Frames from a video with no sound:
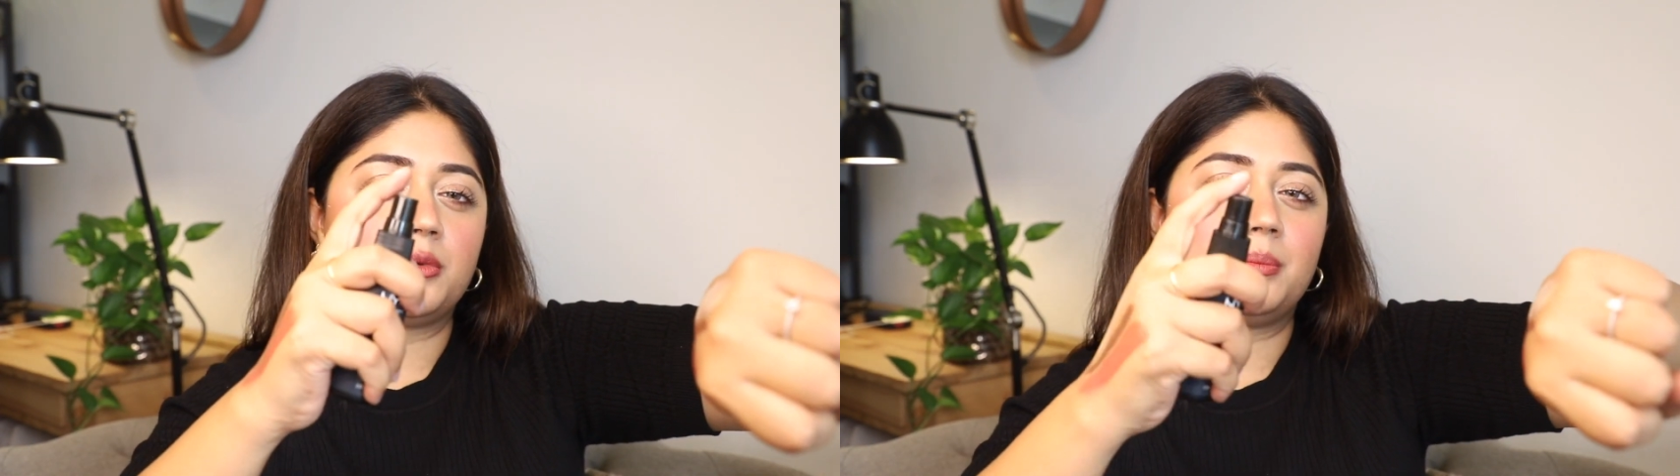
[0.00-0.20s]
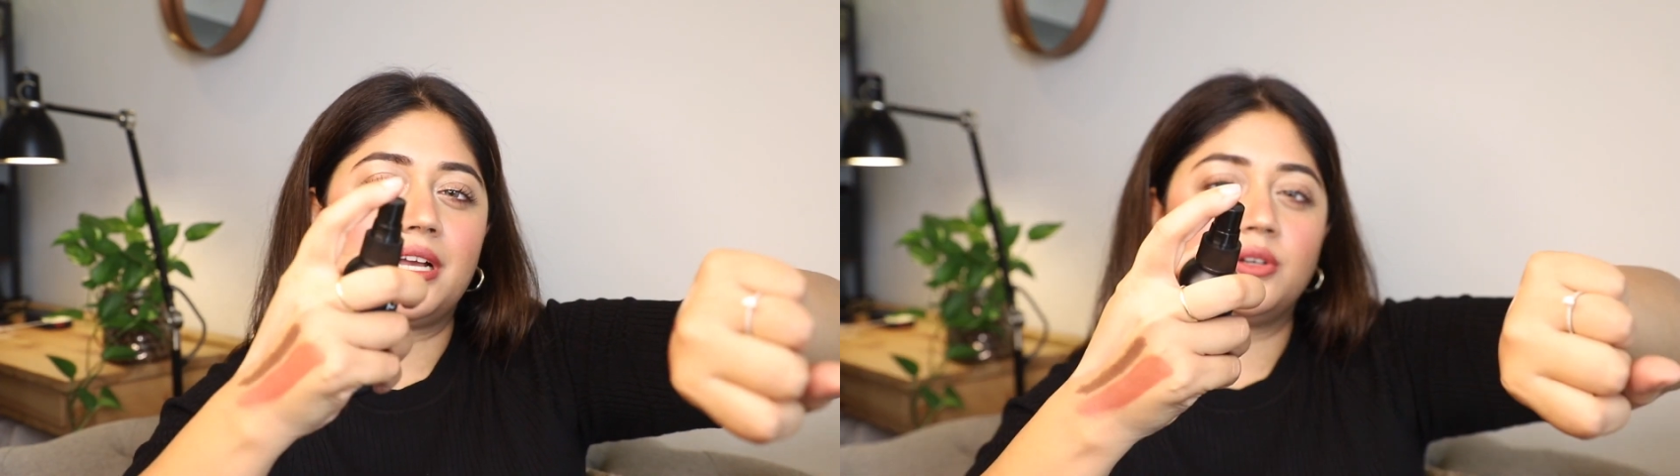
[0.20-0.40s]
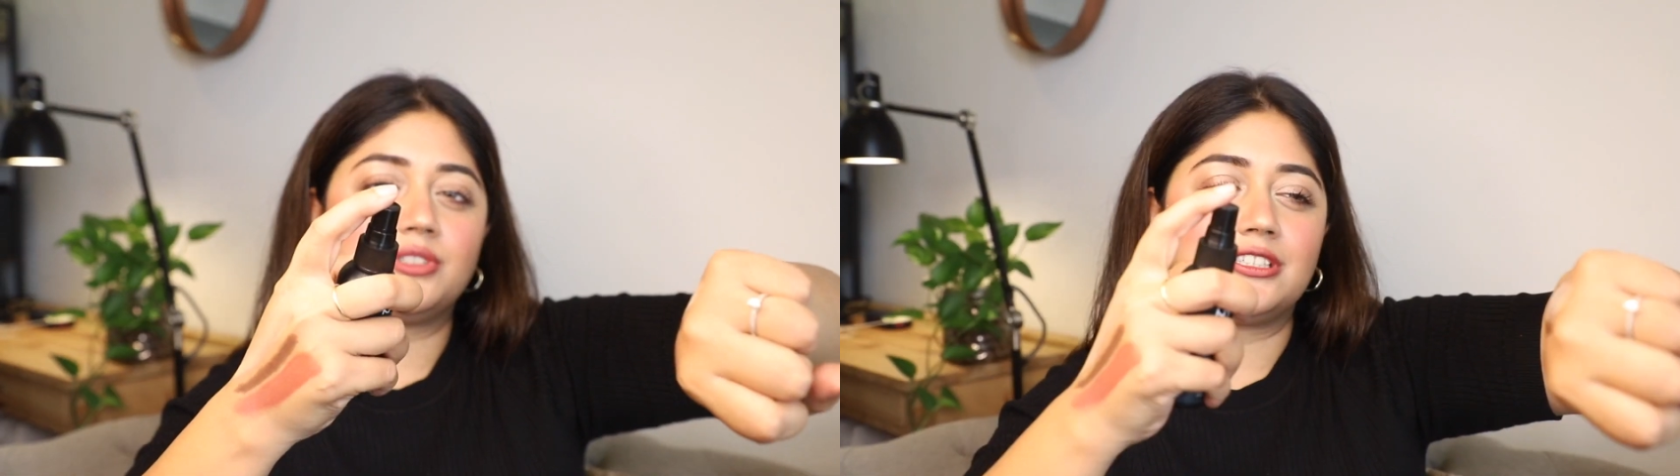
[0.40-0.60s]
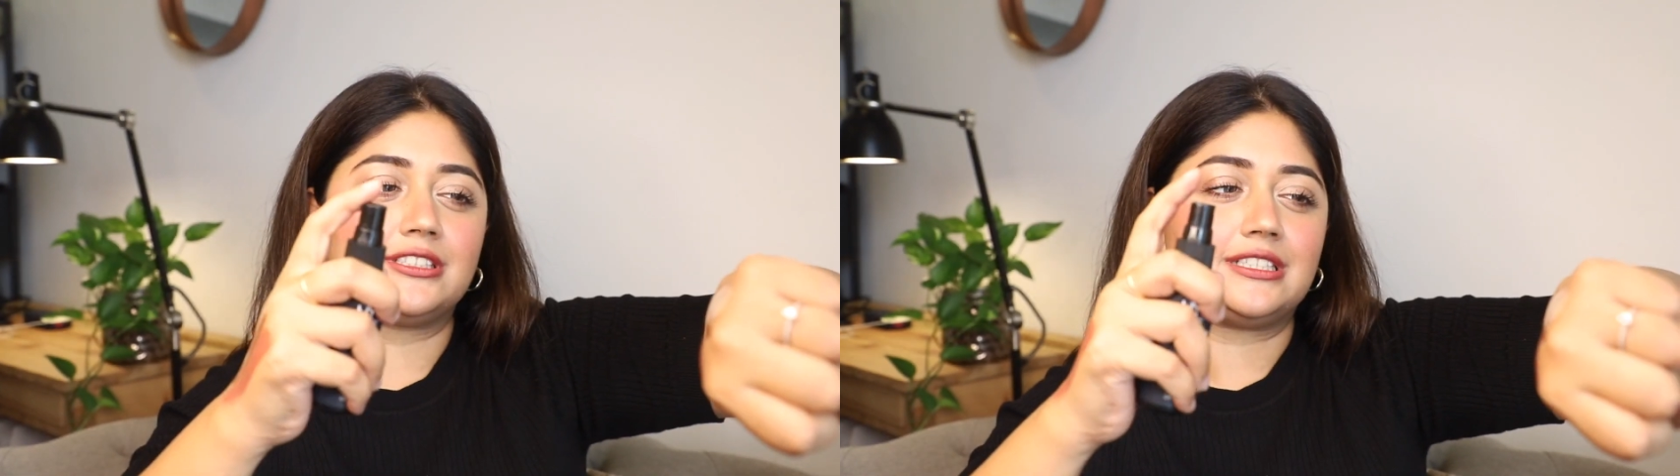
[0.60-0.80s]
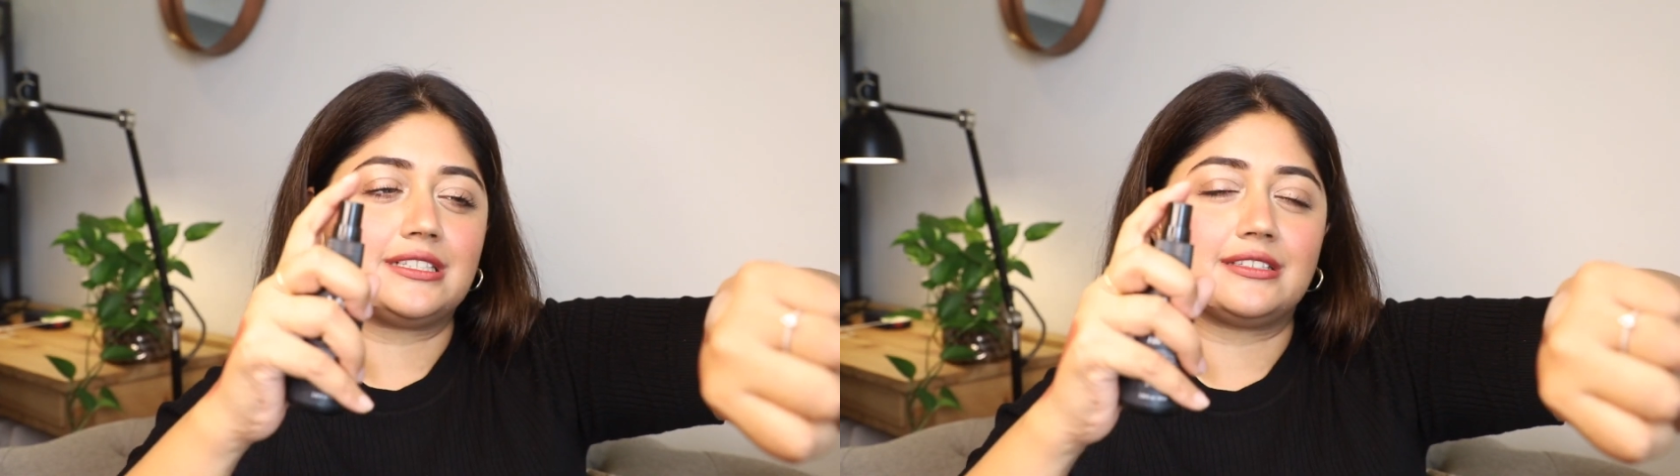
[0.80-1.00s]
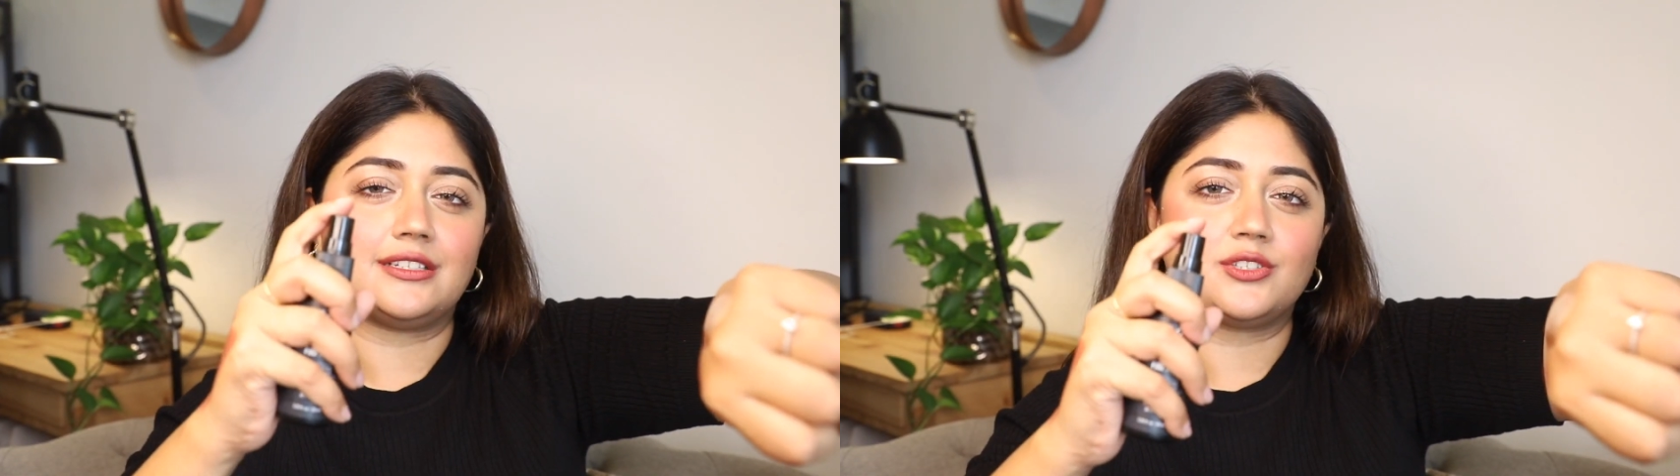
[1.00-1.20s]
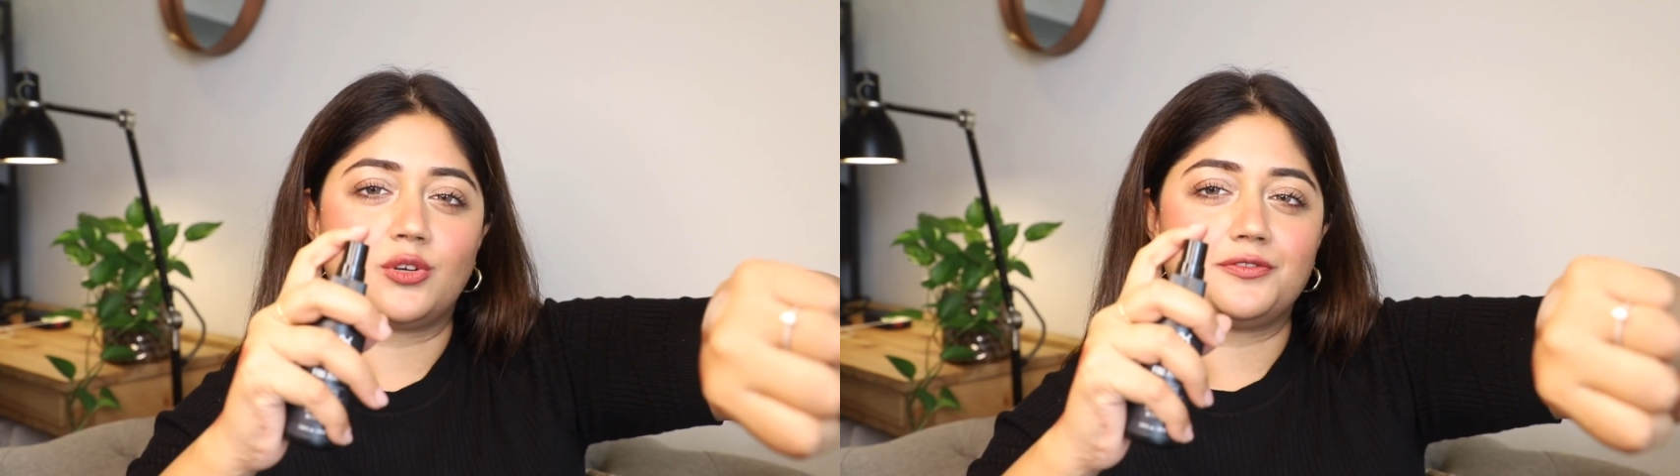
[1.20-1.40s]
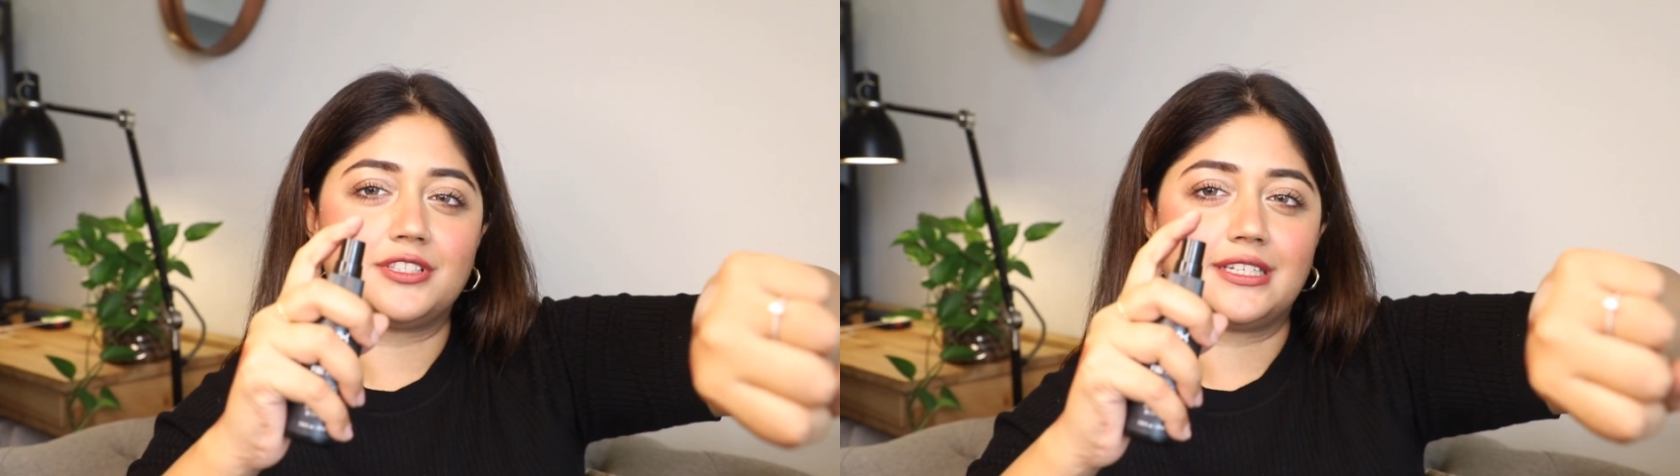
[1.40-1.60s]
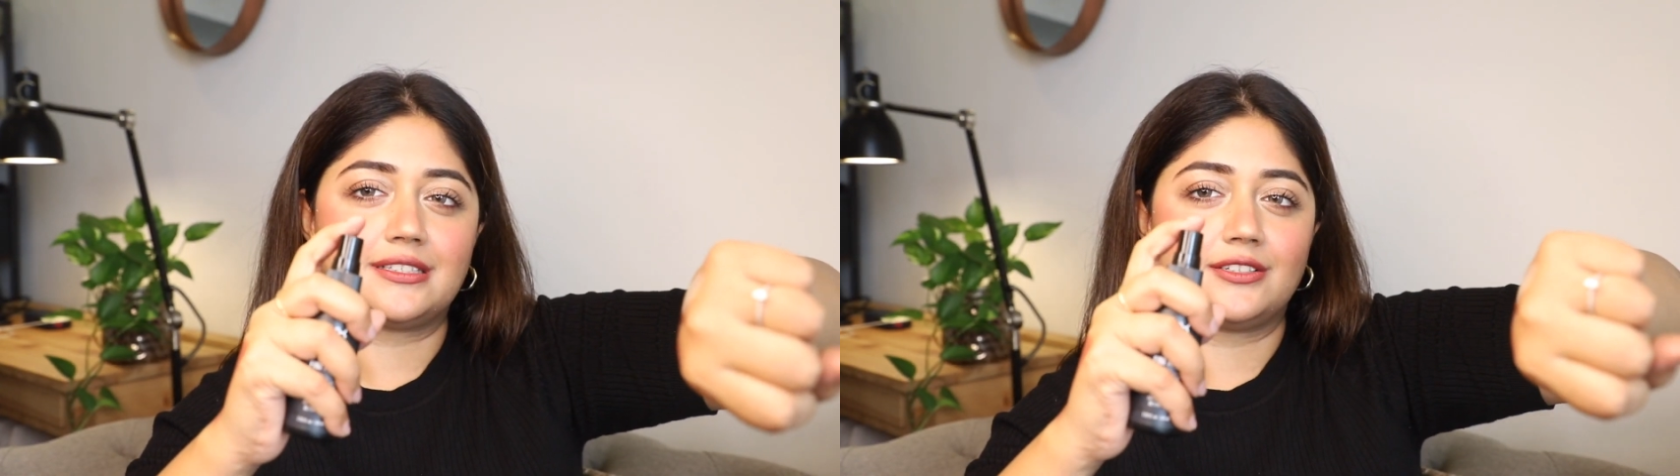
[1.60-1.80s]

about a distance of 6